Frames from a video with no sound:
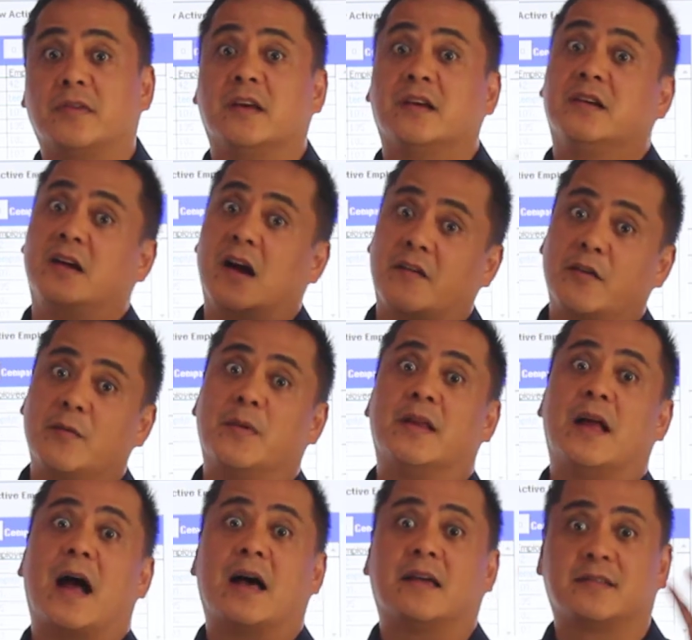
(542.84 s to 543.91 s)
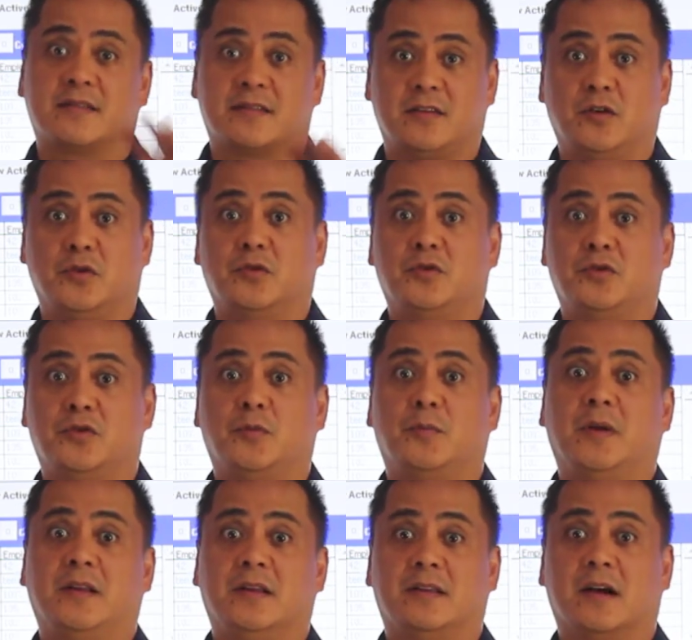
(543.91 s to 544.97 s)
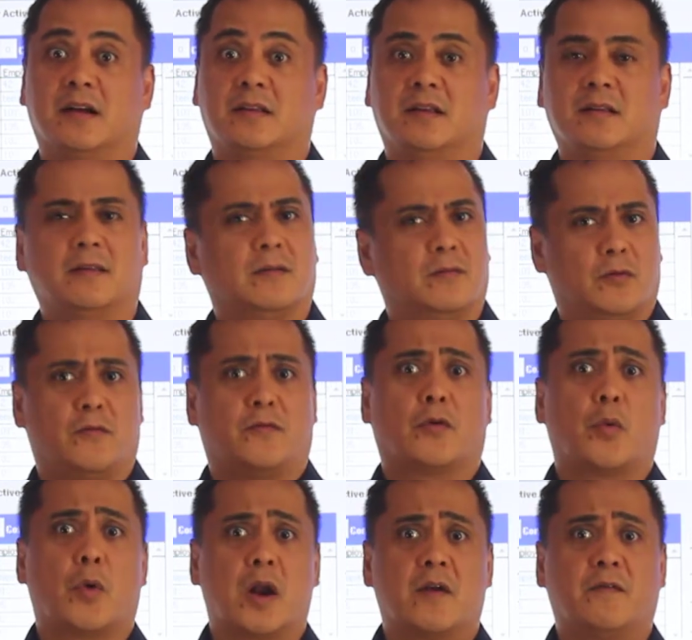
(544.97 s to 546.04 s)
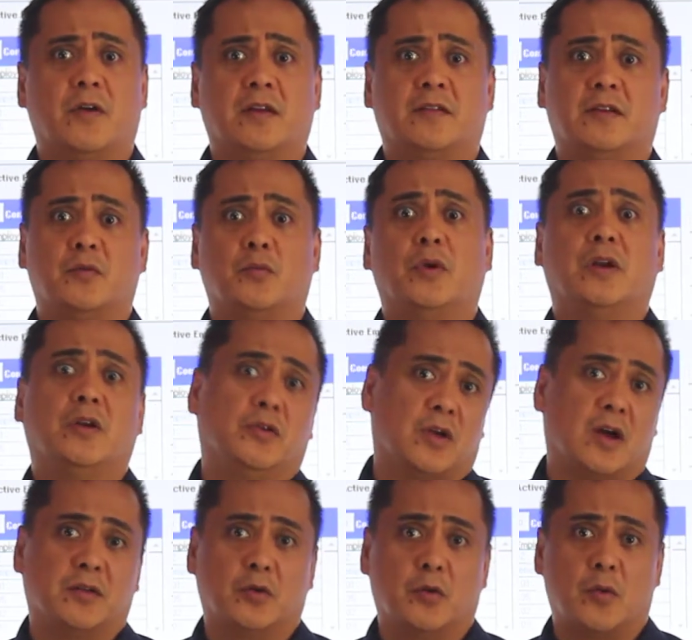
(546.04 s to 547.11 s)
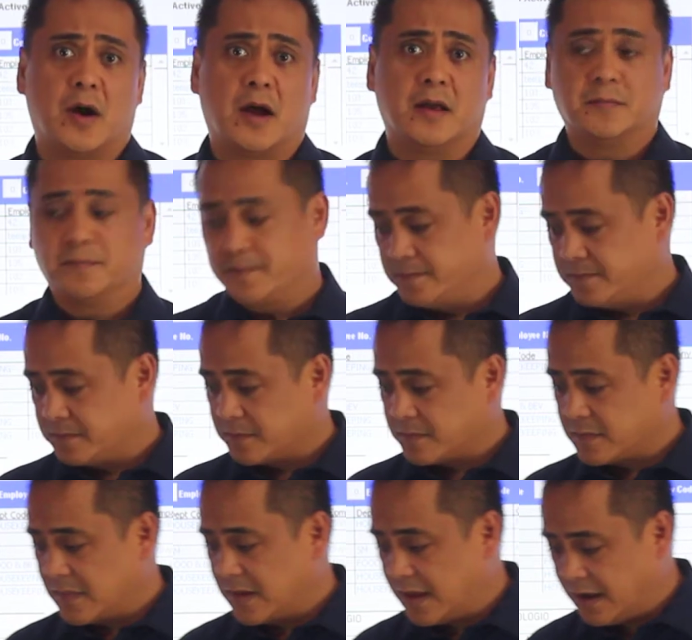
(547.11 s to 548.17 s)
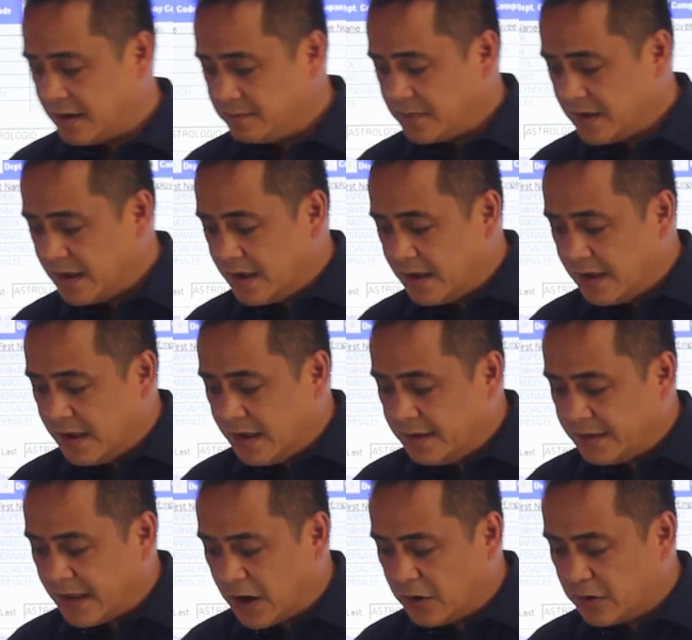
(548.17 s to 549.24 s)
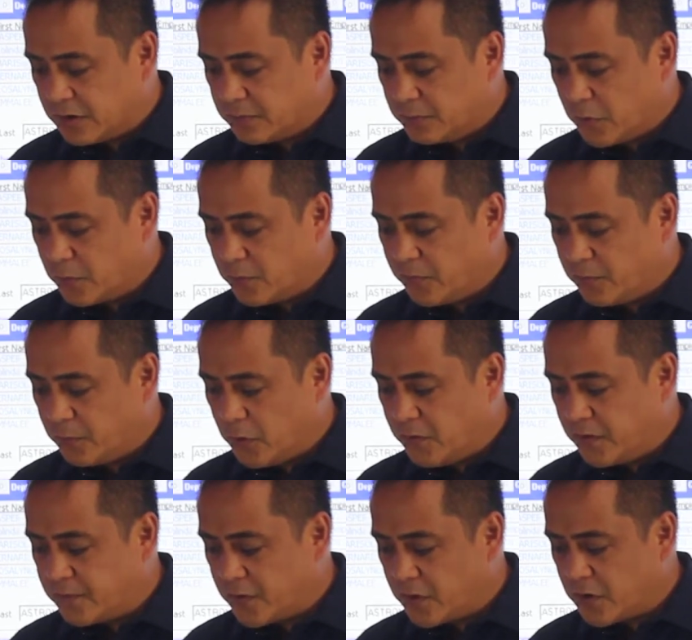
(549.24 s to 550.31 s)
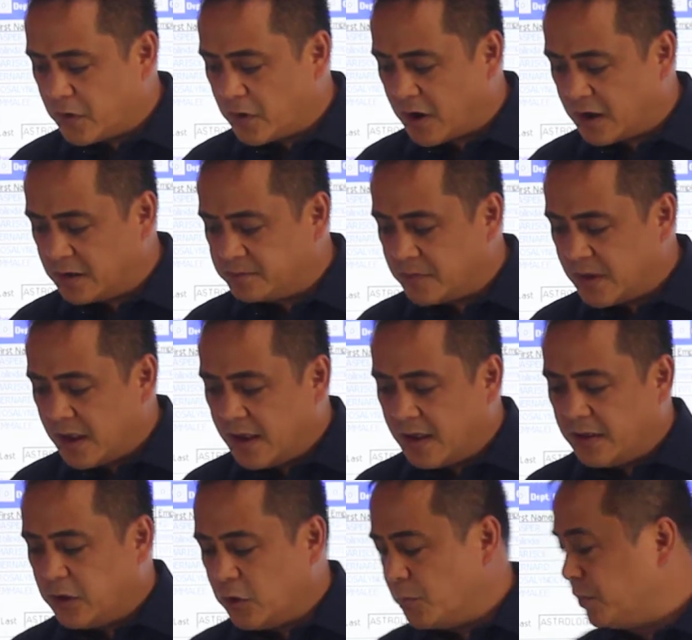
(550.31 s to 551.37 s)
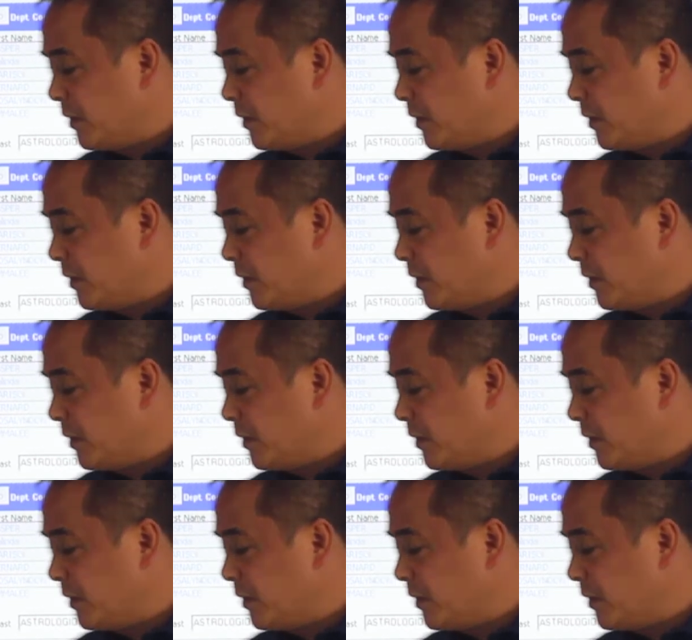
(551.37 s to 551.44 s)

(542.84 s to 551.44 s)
the government asks you to be deducted. For whatever reason, we do not know why. Okay? Now, moving further on, you